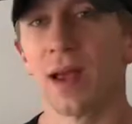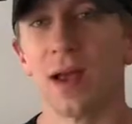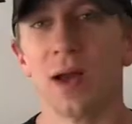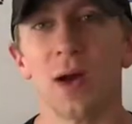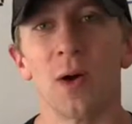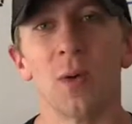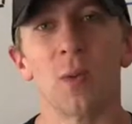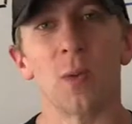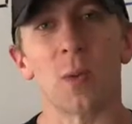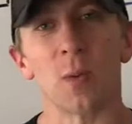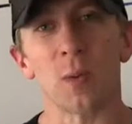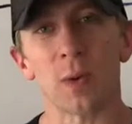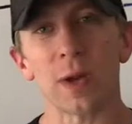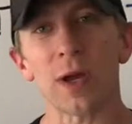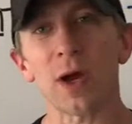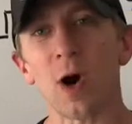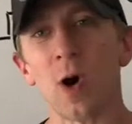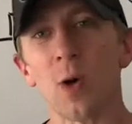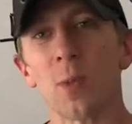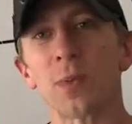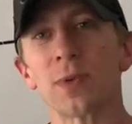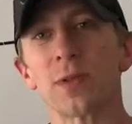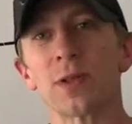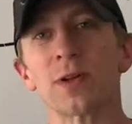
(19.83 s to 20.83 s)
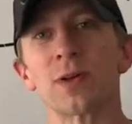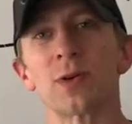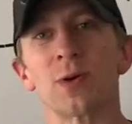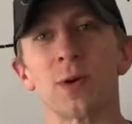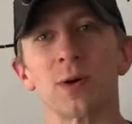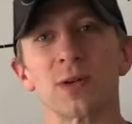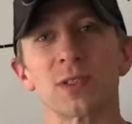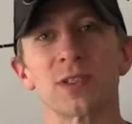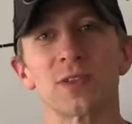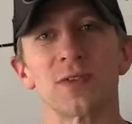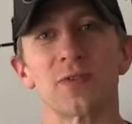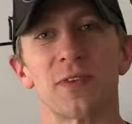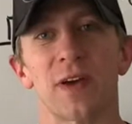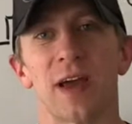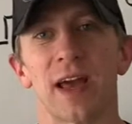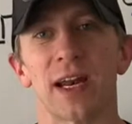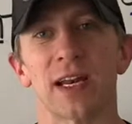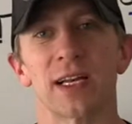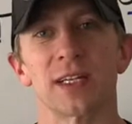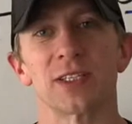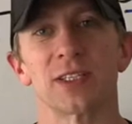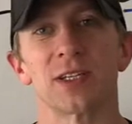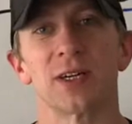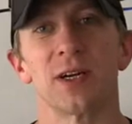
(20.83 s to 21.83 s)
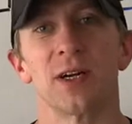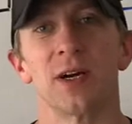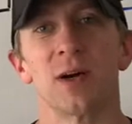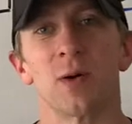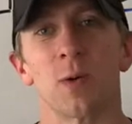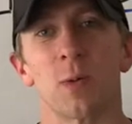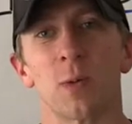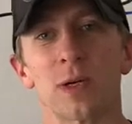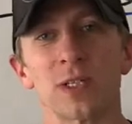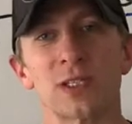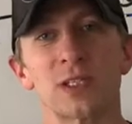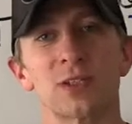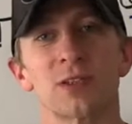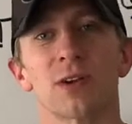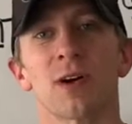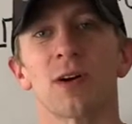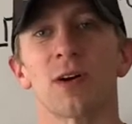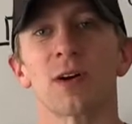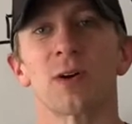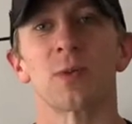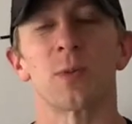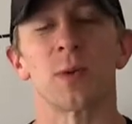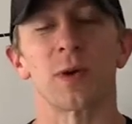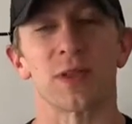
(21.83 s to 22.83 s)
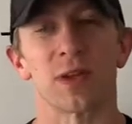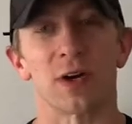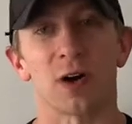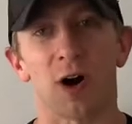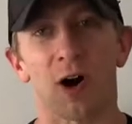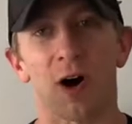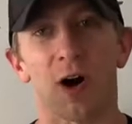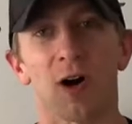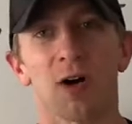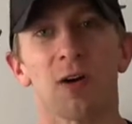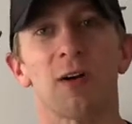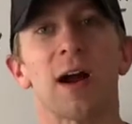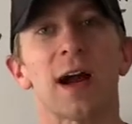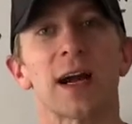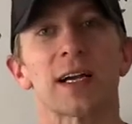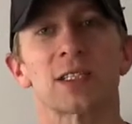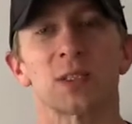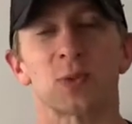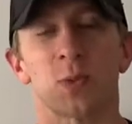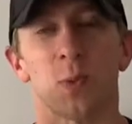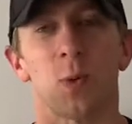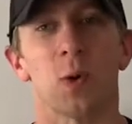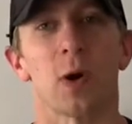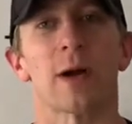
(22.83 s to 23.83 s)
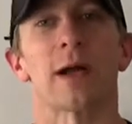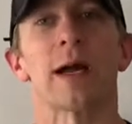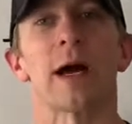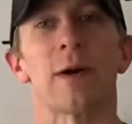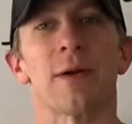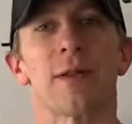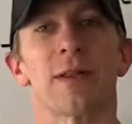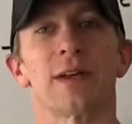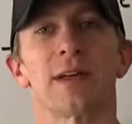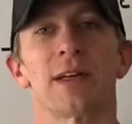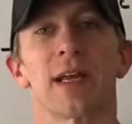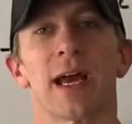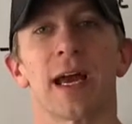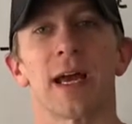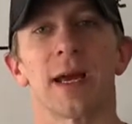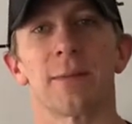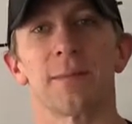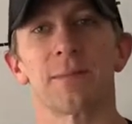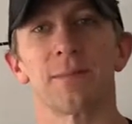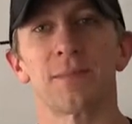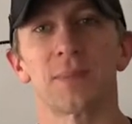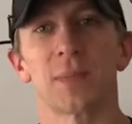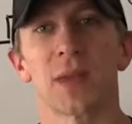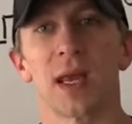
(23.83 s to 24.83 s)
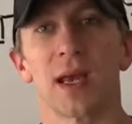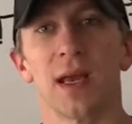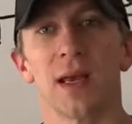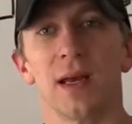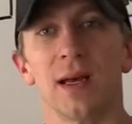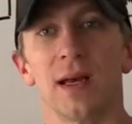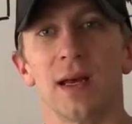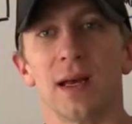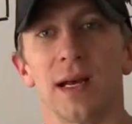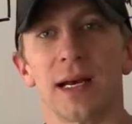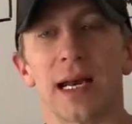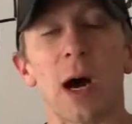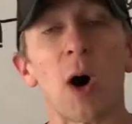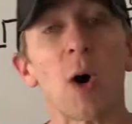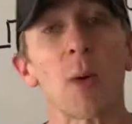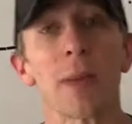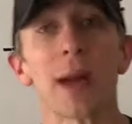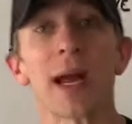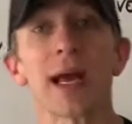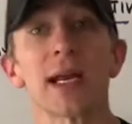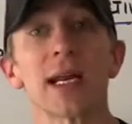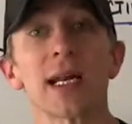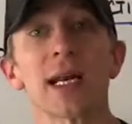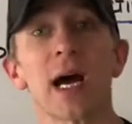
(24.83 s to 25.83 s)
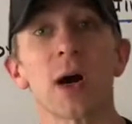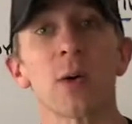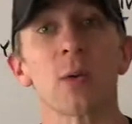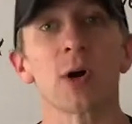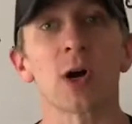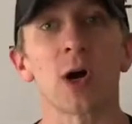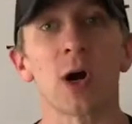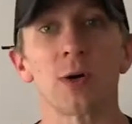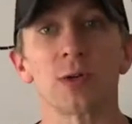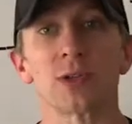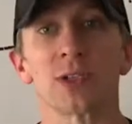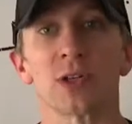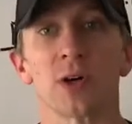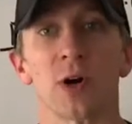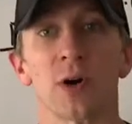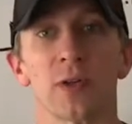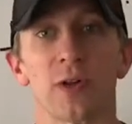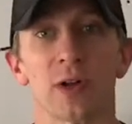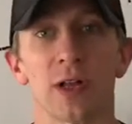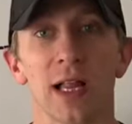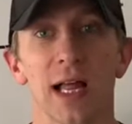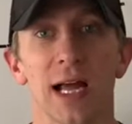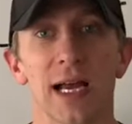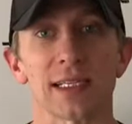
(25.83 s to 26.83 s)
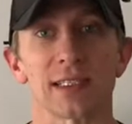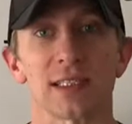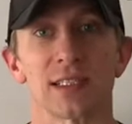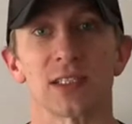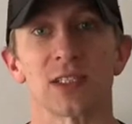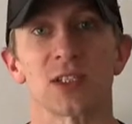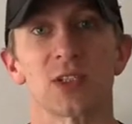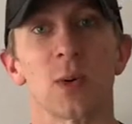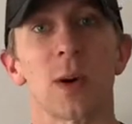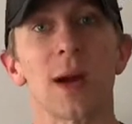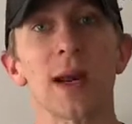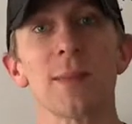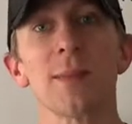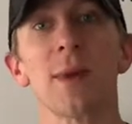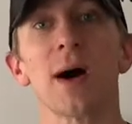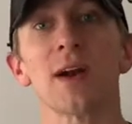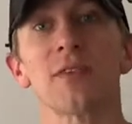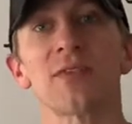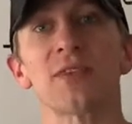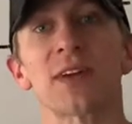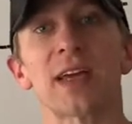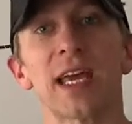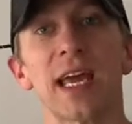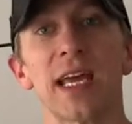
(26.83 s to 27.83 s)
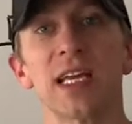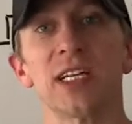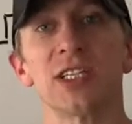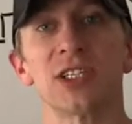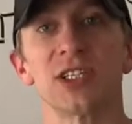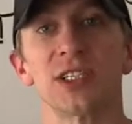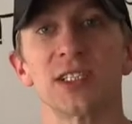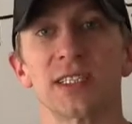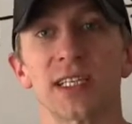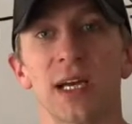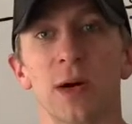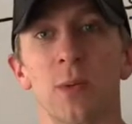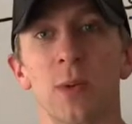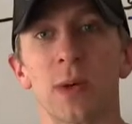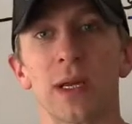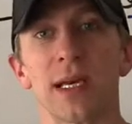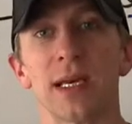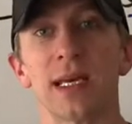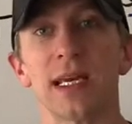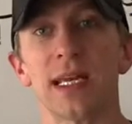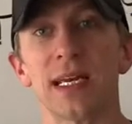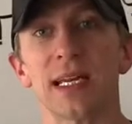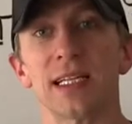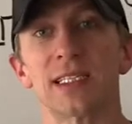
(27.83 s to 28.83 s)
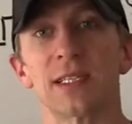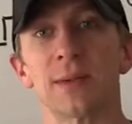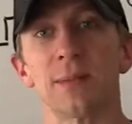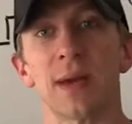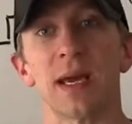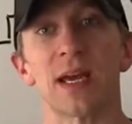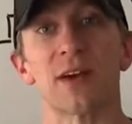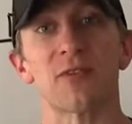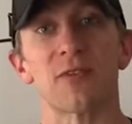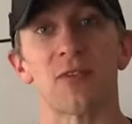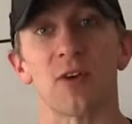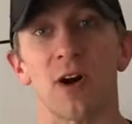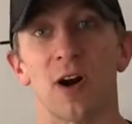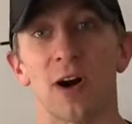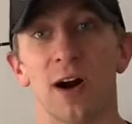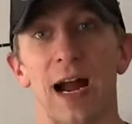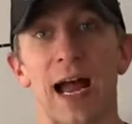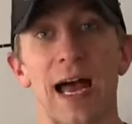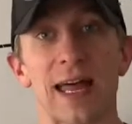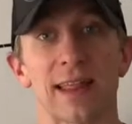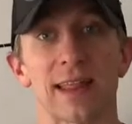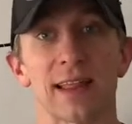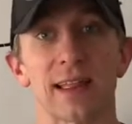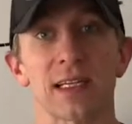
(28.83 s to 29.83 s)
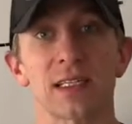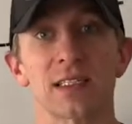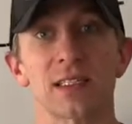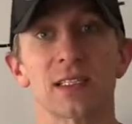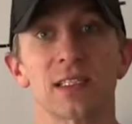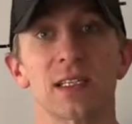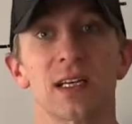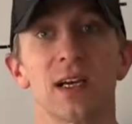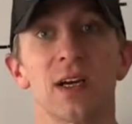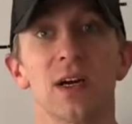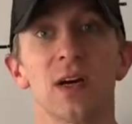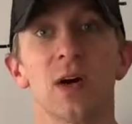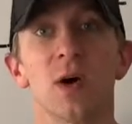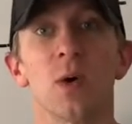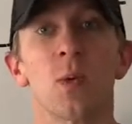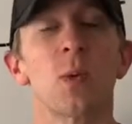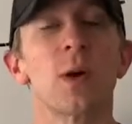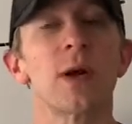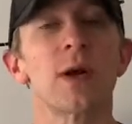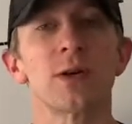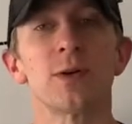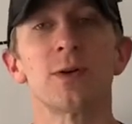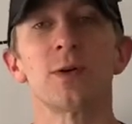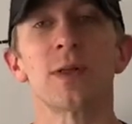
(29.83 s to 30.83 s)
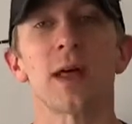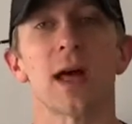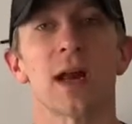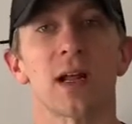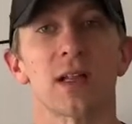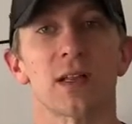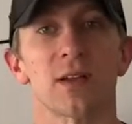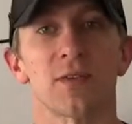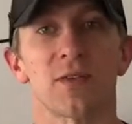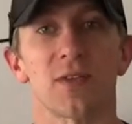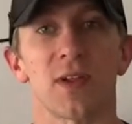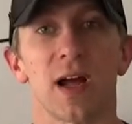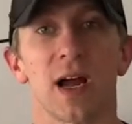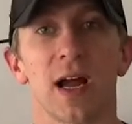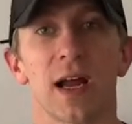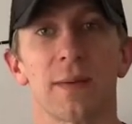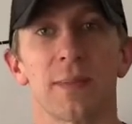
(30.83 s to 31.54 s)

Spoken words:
When we opened the doors of Vantage, we started with an RX workout of the day. Now Amanda and I were coaching all the classes, so any modifications that we needed to make for our athletes, we could do that on the fly.